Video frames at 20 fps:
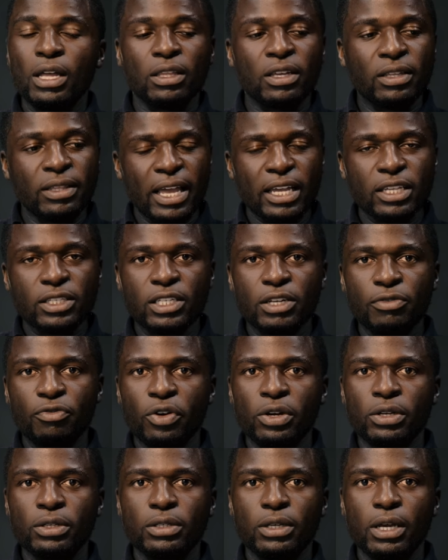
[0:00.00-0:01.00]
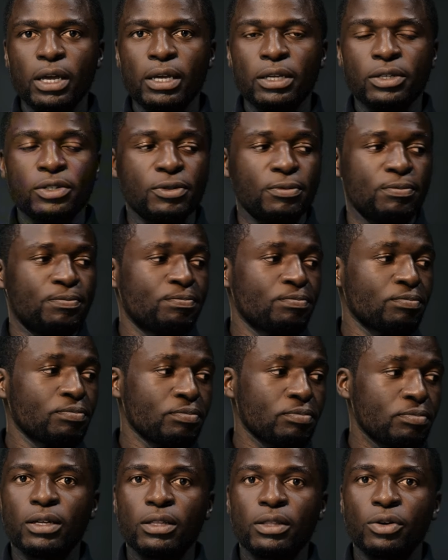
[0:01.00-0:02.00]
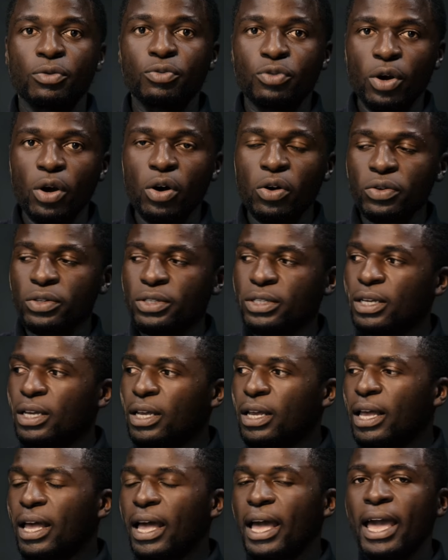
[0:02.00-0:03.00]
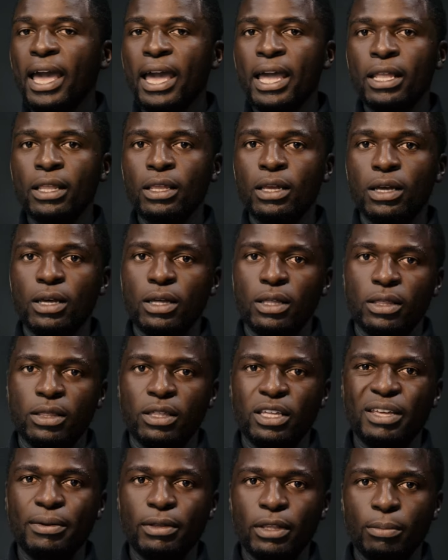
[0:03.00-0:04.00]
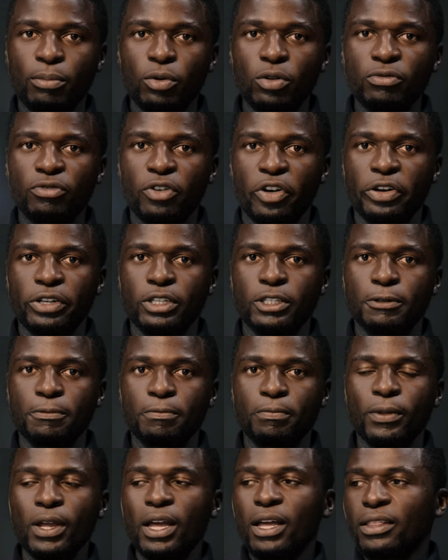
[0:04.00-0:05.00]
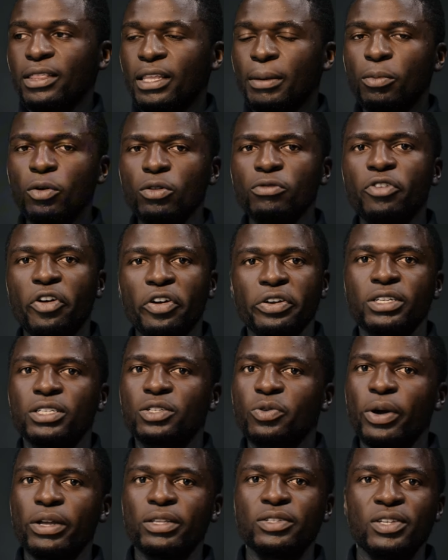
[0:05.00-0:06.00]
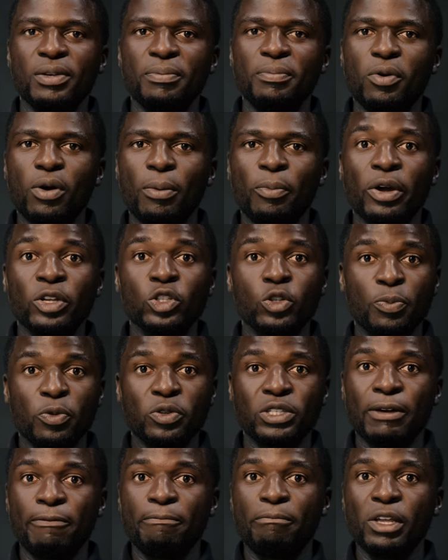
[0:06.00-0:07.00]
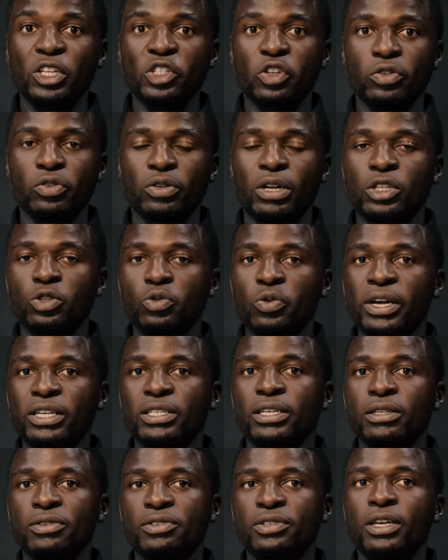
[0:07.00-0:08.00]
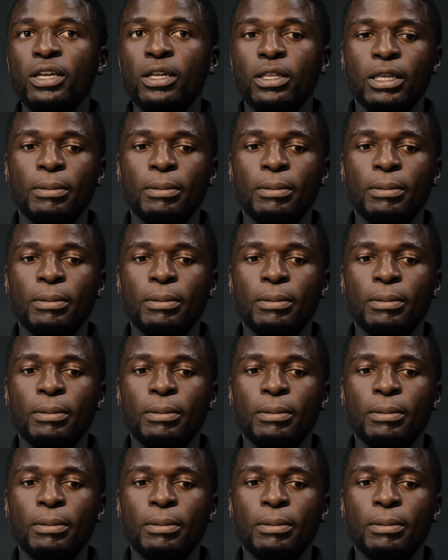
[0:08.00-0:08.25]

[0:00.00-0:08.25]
The next difference is the roads and the boulevards. The boulevard is quite simple. I'm going to put some pictures so that you guys can see.